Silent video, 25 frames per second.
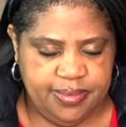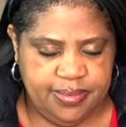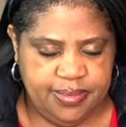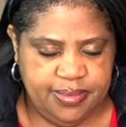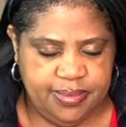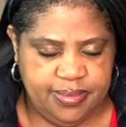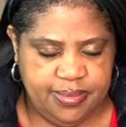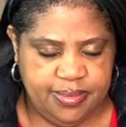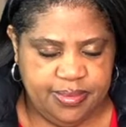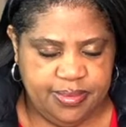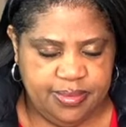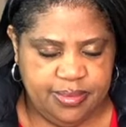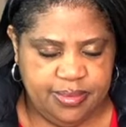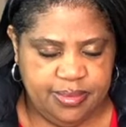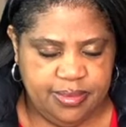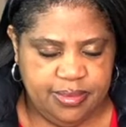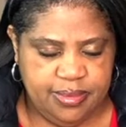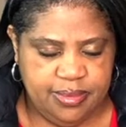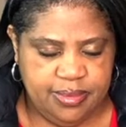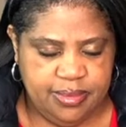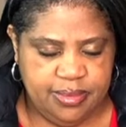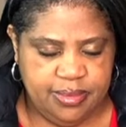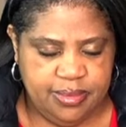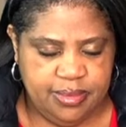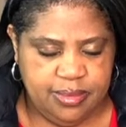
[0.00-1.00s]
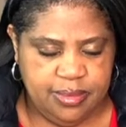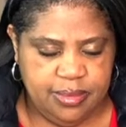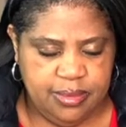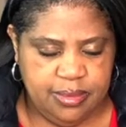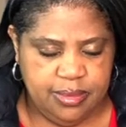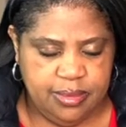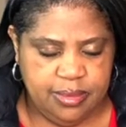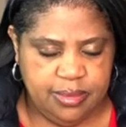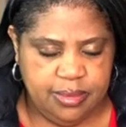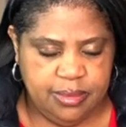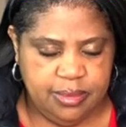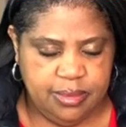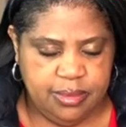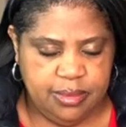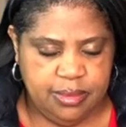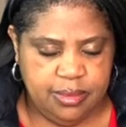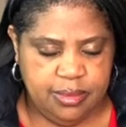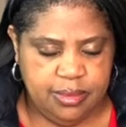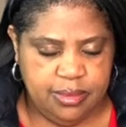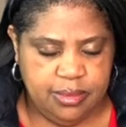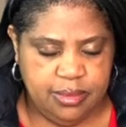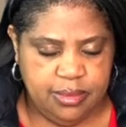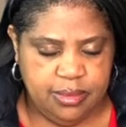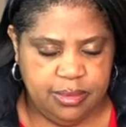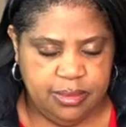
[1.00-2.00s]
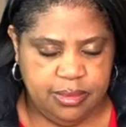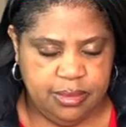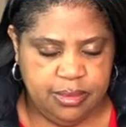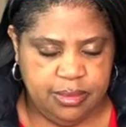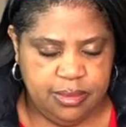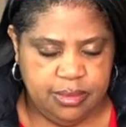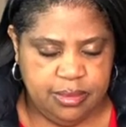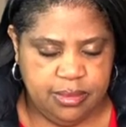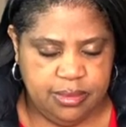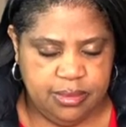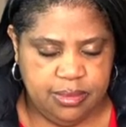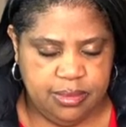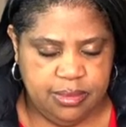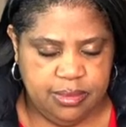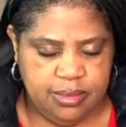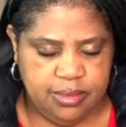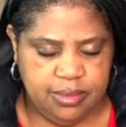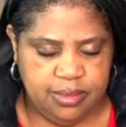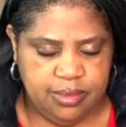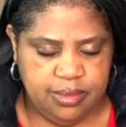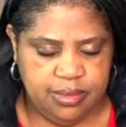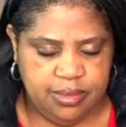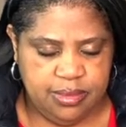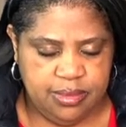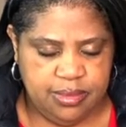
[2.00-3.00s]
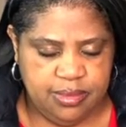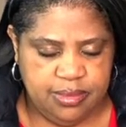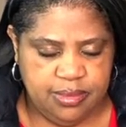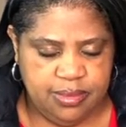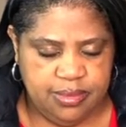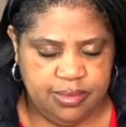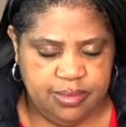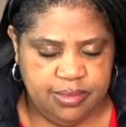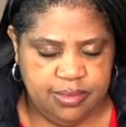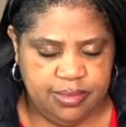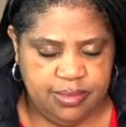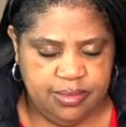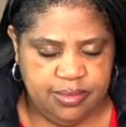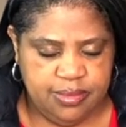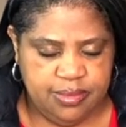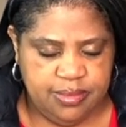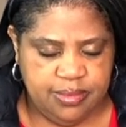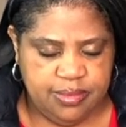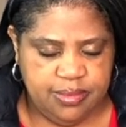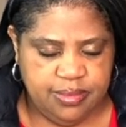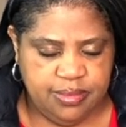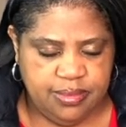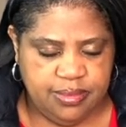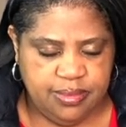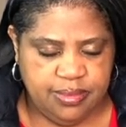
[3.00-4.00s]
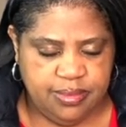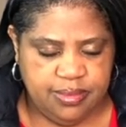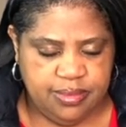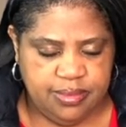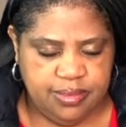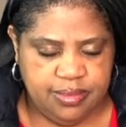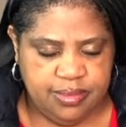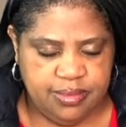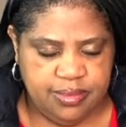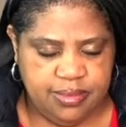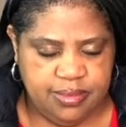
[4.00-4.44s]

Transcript: (not speaking)